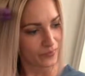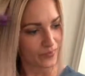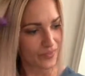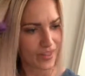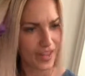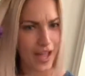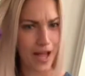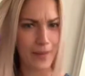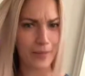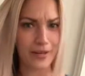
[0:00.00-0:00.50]

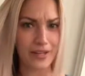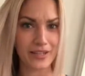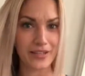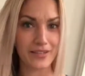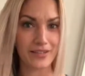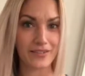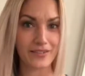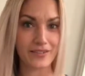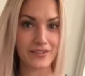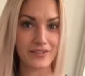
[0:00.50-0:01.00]

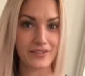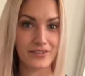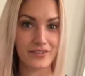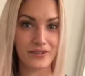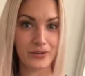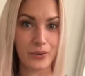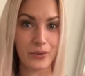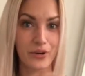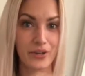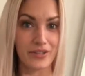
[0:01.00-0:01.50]
coming
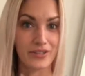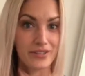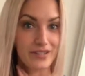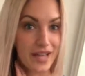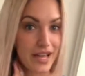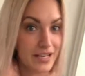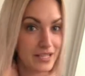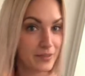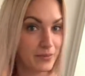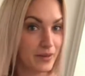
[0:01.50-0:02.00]
towards
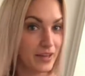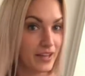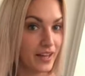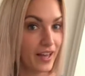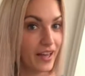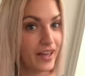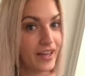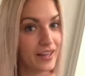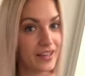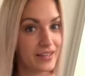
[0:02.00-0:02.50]
us,
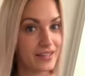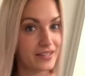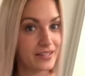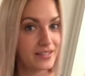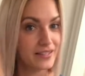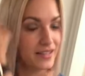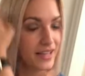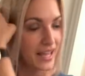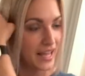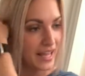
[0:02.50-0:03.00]

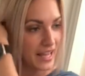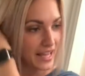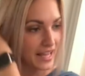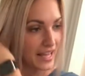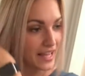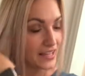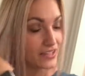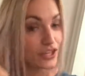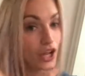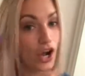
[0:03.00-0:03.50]
because
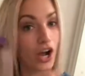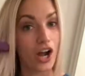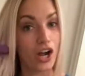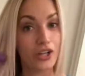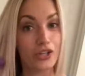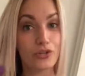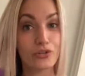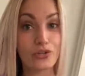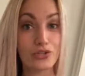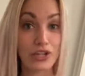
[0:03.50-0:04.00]
it's
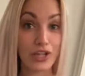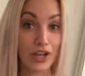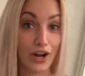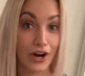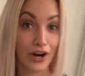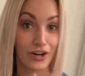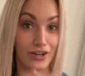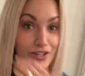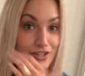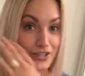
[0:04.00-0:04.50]
usually
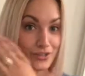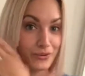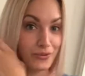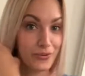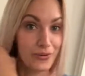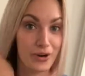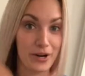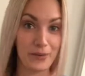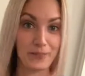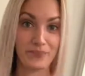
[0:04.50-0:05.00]
harsh,
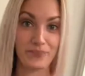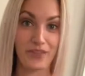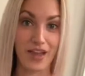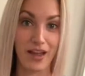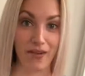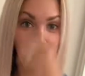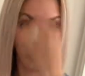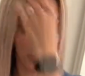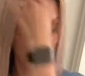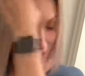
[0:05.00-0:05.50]
or
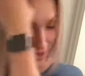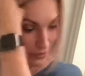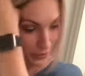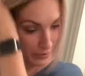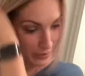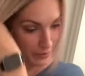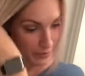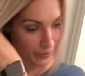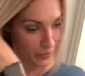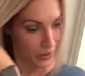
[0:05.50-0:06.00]
I've heard other
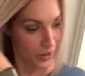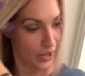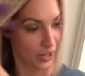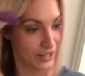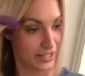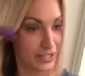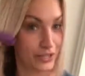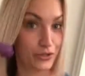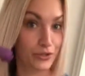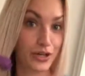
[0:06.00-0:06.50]
people call
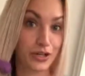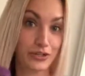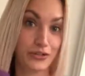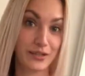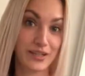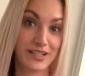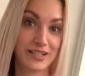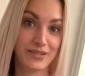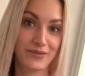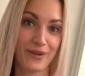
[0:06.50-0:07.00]
it
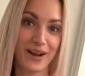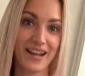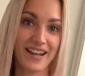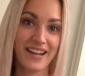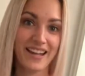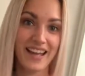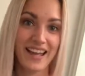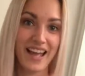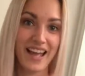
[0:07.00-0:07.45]
treacherous, right?